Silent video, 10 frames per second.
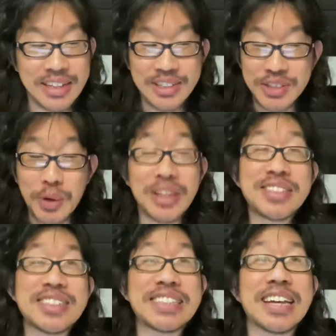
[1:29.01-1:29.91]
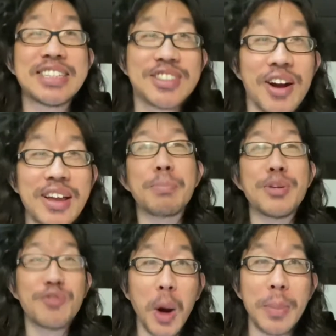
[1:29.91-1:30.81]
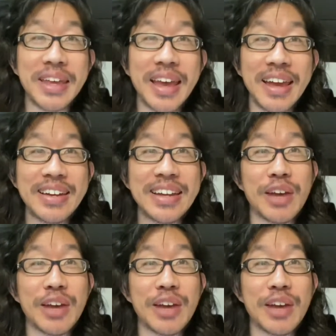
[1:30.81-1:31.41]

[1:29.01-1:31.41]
So let's just get started. Before I begin,